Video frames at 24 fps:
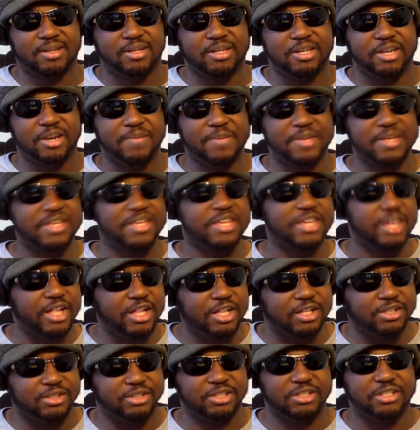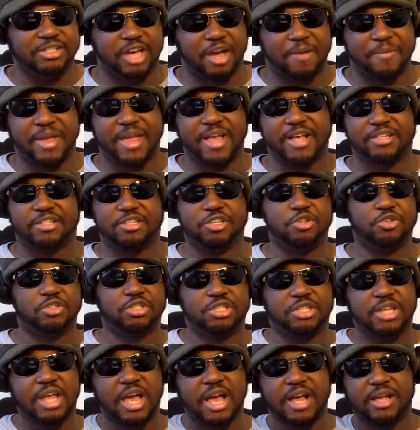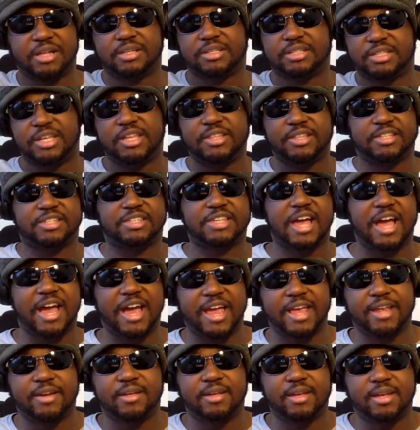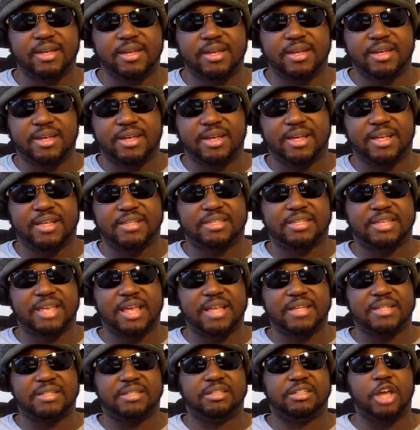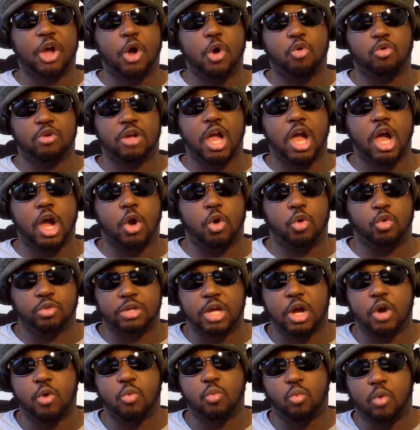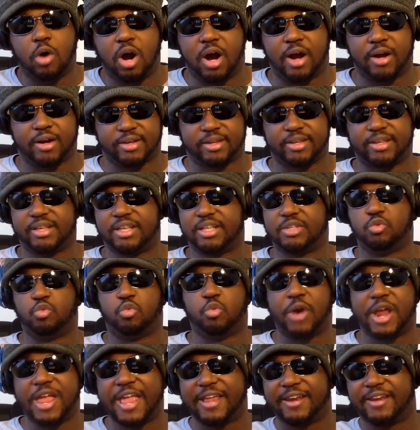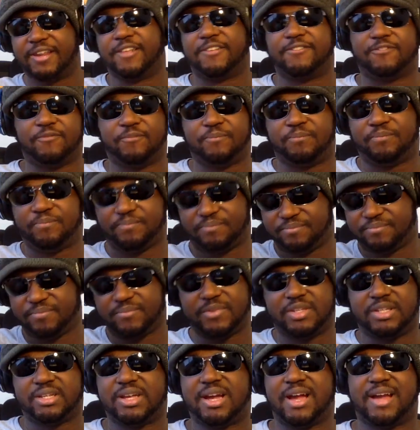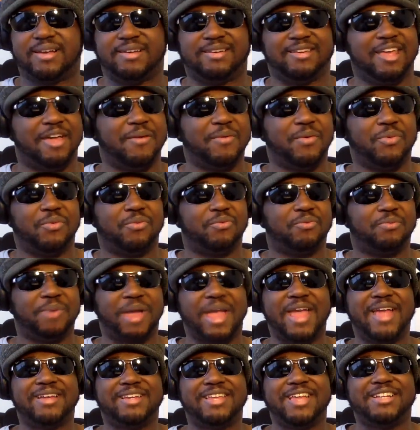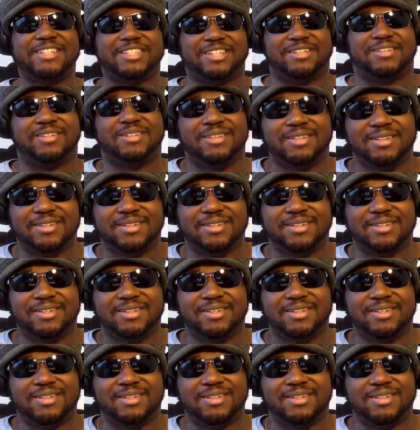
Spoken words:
Could have been killed, you dumbass. Do you see the sign? It says, don't go, don't walk. It's red. It's God damn, pay attention.